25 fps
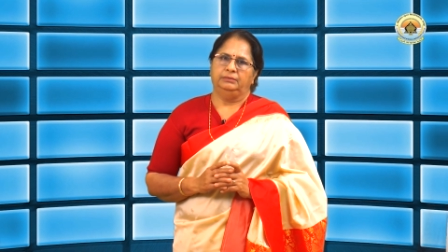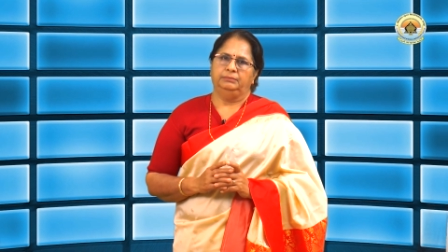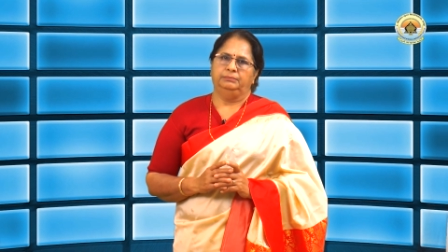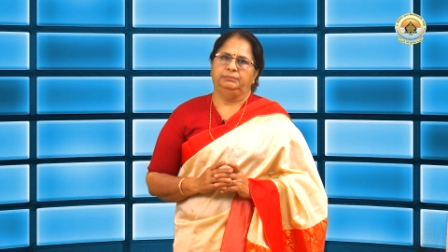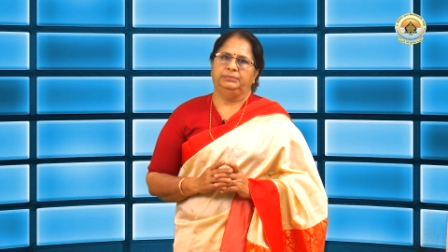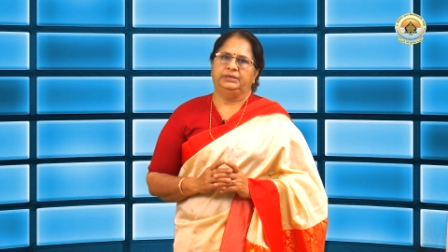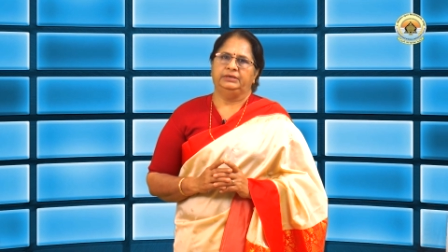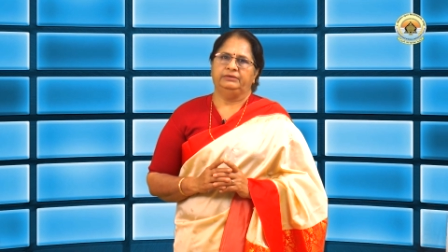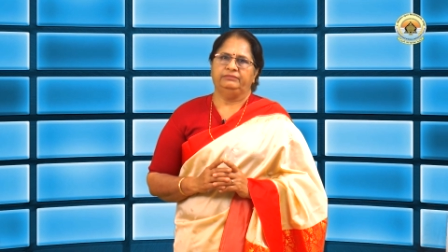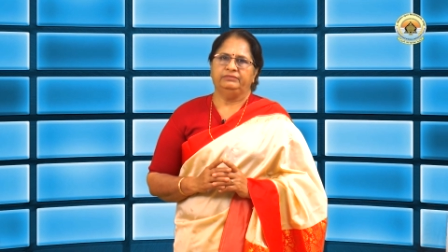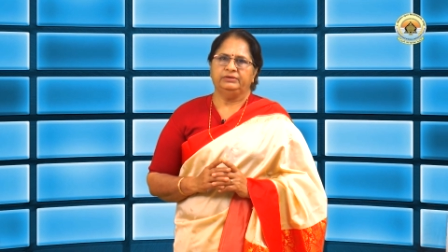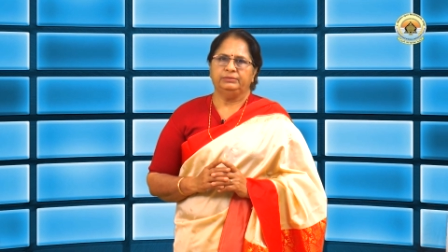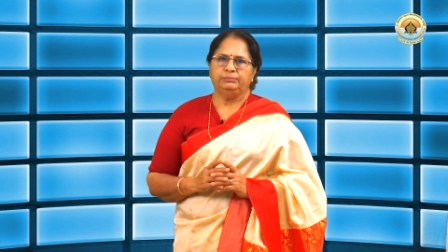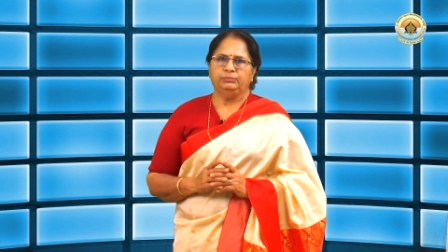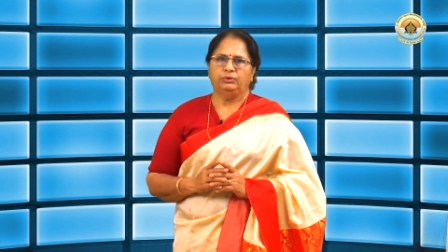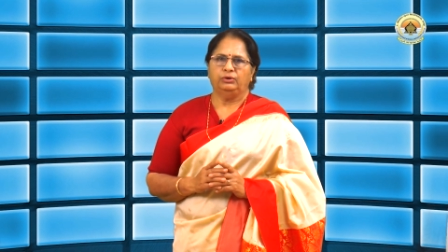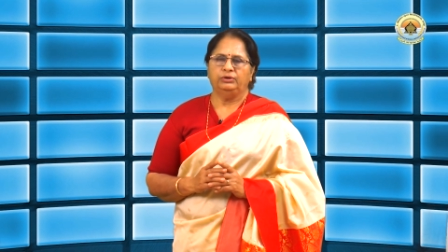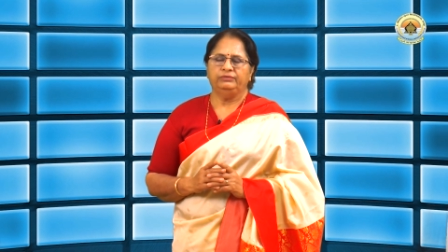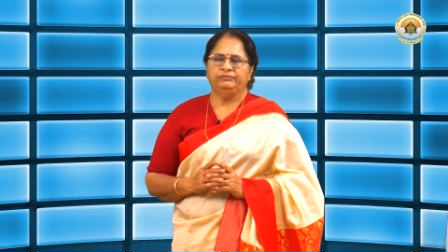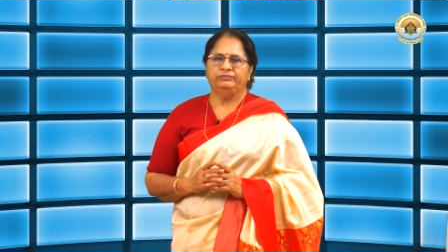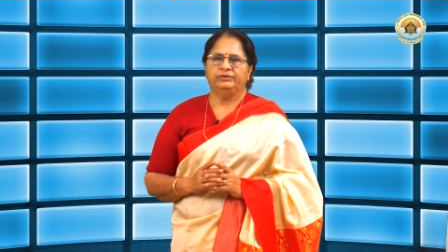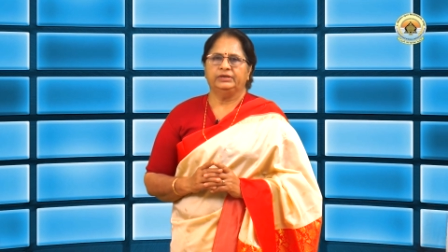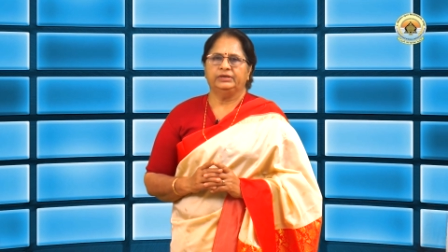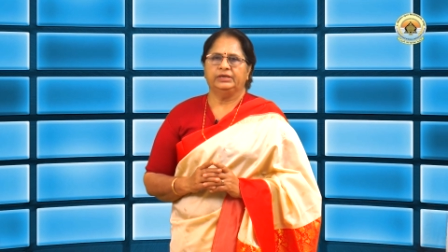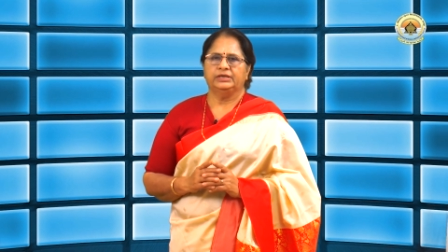Behavior
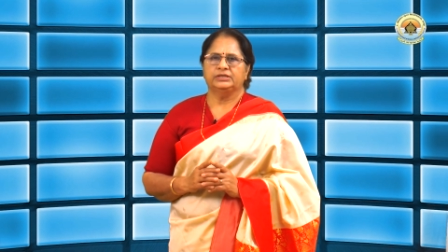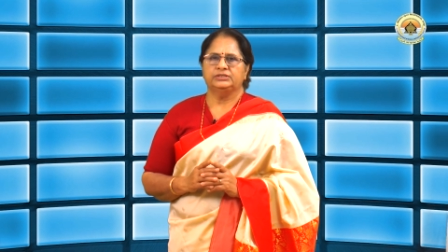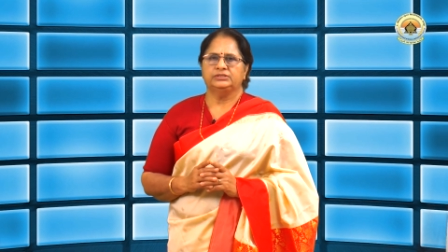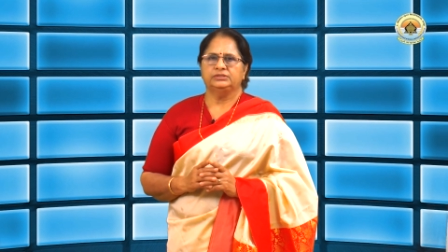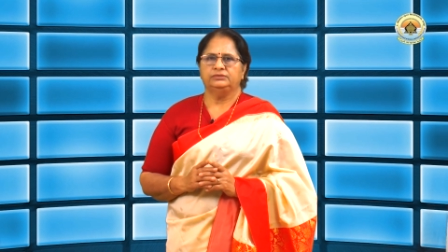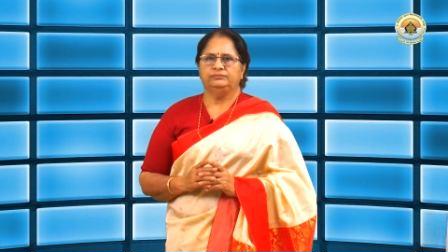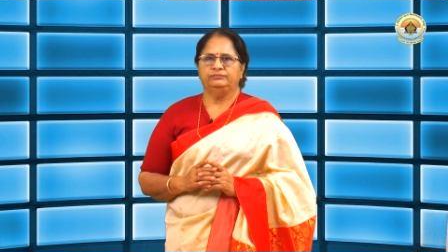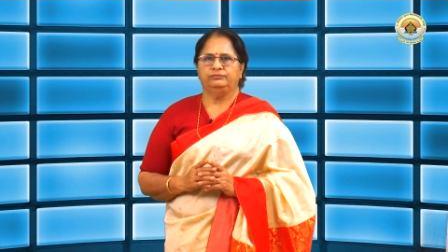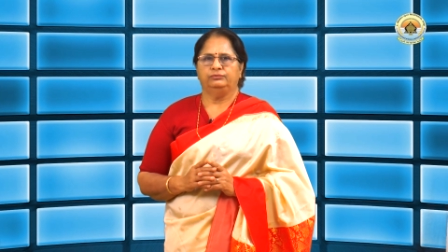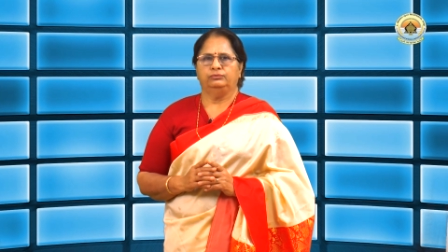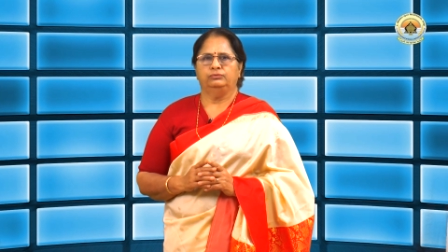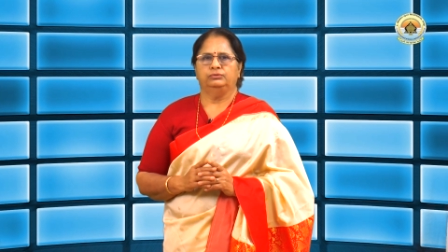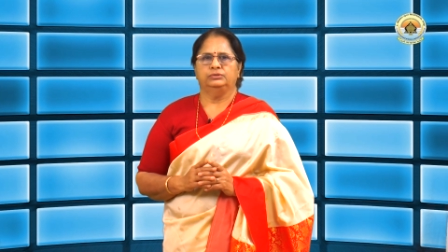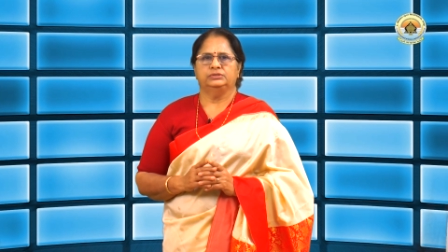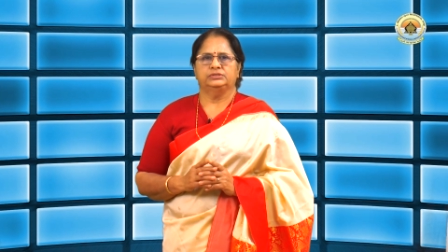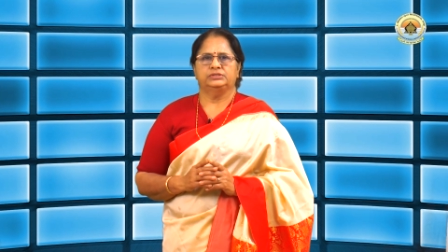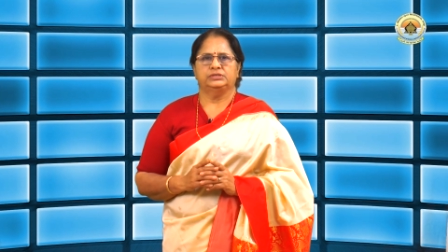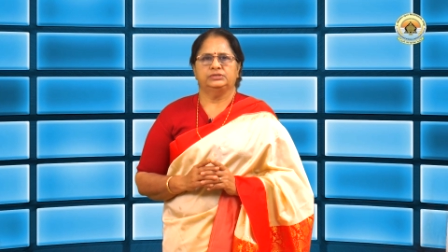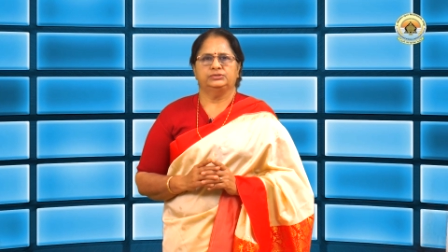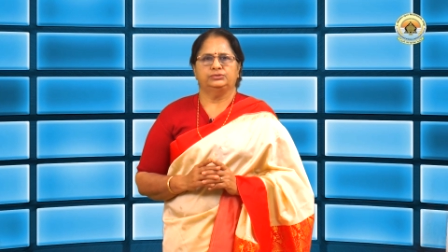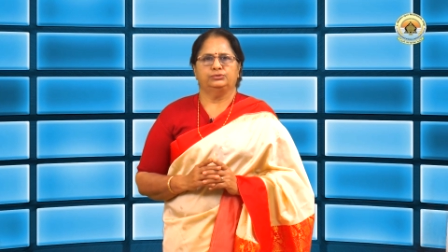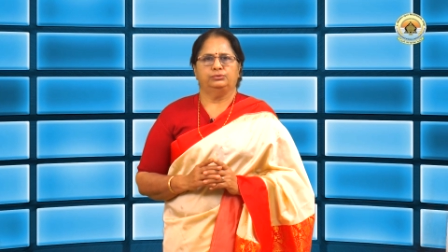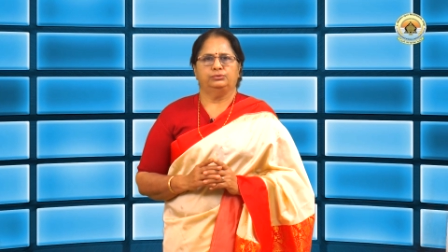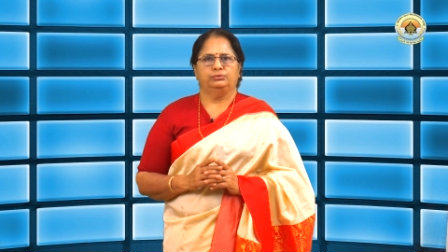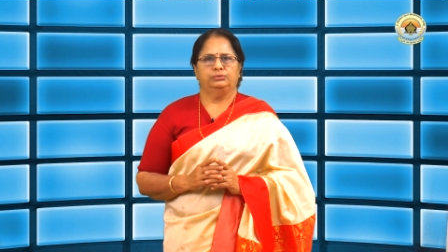modification
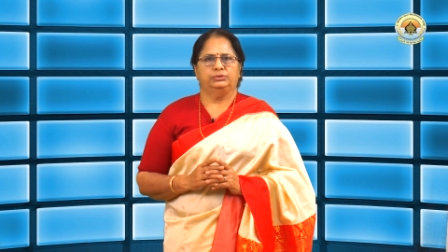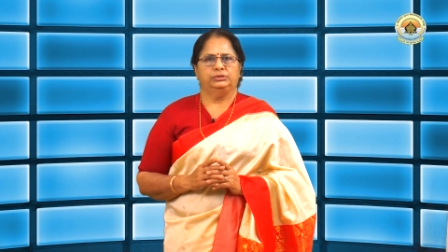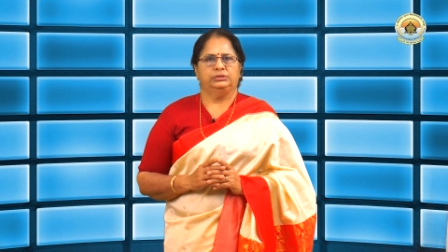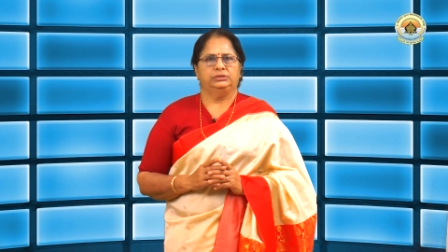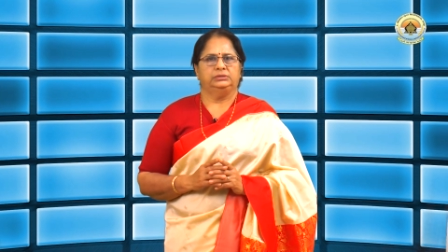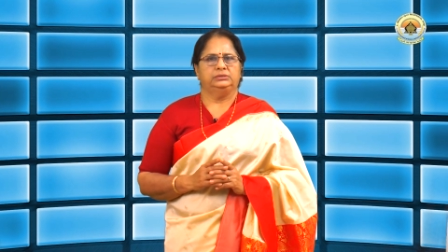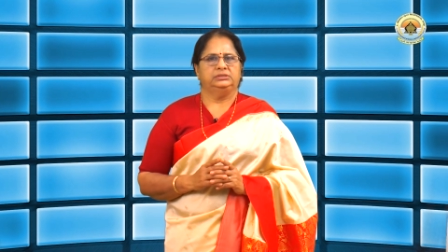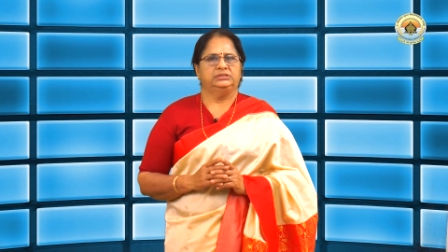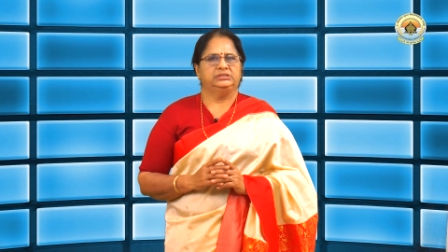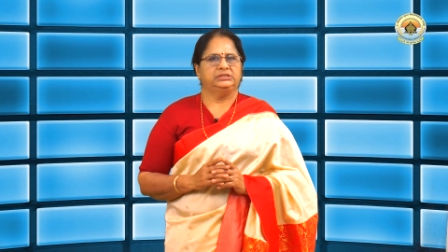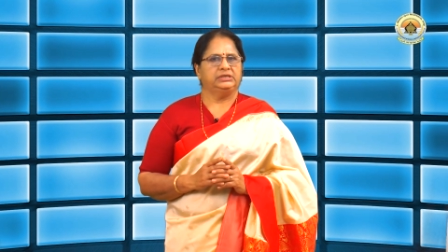focuses on